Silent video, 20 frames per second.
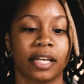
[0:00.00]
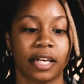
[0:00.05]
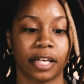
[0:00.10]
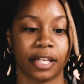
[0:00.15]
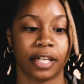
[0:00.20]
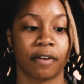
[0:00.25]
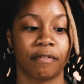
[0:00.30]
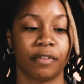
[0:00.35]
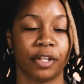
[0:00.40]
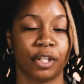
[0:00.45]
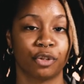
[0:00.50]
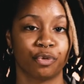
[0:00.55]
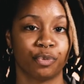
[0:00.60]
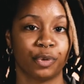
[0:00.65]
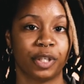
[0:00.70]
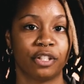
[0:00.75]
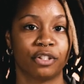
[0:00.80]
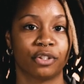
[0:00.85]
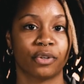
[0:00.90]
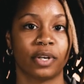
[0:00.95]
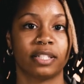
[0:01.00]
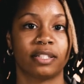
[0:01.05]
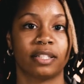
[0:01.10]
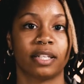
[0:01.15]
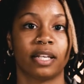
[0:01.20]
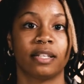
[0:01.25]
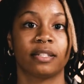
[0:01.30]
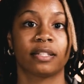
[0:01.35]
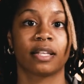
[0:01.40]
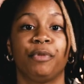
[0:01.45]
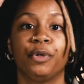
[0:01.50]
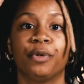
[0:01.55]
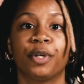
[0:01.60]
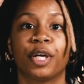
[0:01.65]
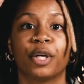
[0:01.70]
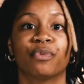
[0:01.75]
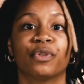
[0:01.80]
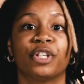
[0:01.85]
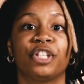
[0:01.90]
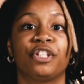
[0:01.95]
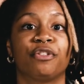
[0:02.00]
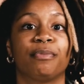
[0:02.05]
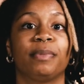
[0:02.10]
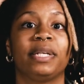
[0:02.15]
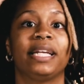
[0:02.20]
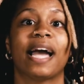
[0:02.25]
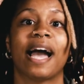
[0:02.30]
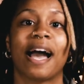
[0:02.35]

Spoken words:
any of these resources, you can reach me